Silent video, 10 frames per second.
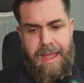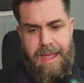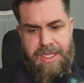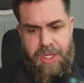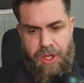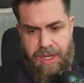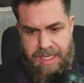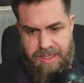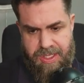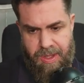So you need
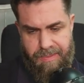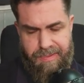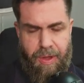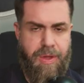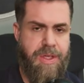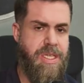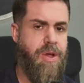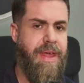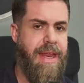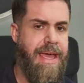to stop focusing
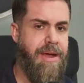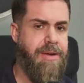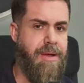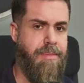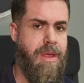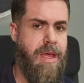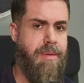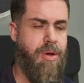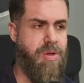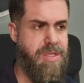on that outcome,
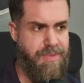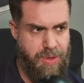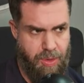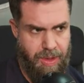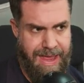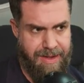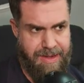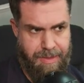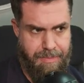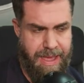because if you're
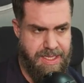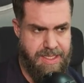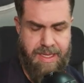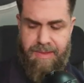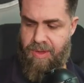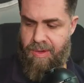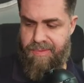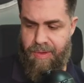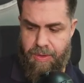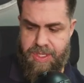outcome based, if you're
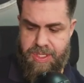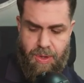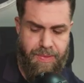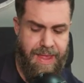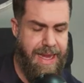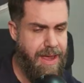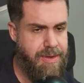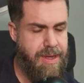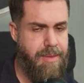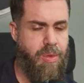focused on that
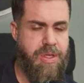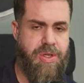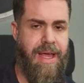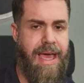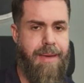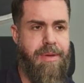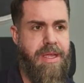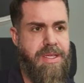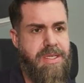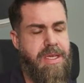outcome, what's going to happen
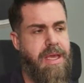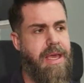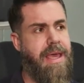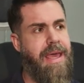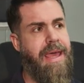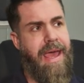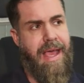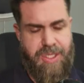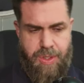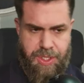is
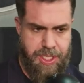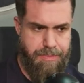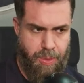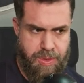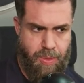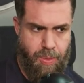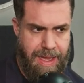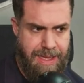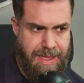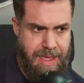as soon as she pulls
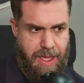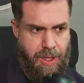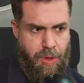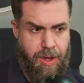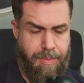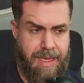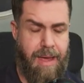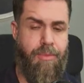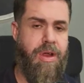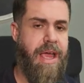away, you're going to
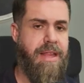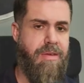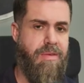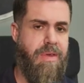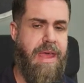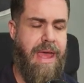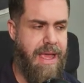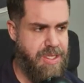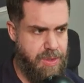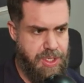become reactive.
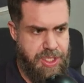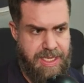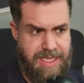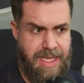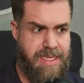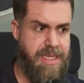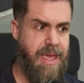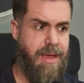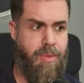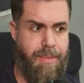As soon as she says,
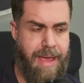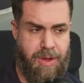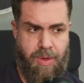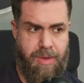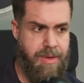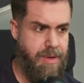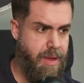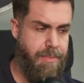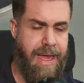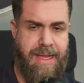yep, we're back on,
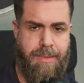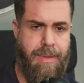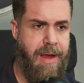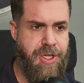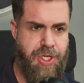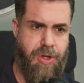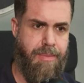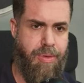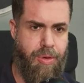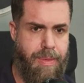I'm back in the marriage, you're going to
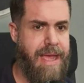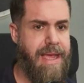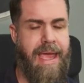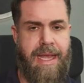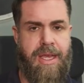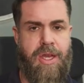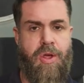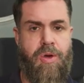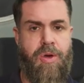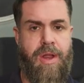pull back and
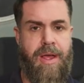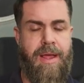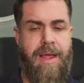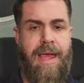you're going to